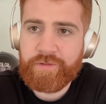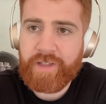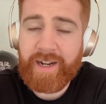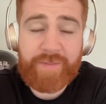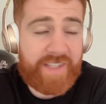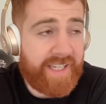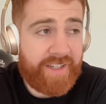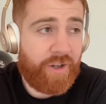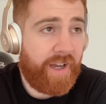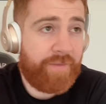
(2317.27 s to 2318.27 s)
and I've seen
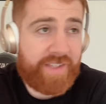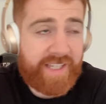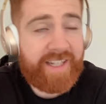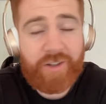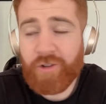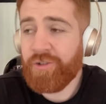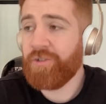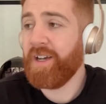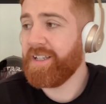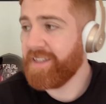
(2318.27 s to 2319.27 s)

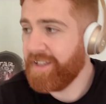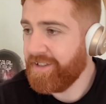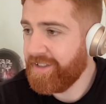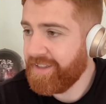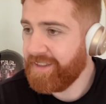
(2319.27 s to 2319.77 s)
contracts that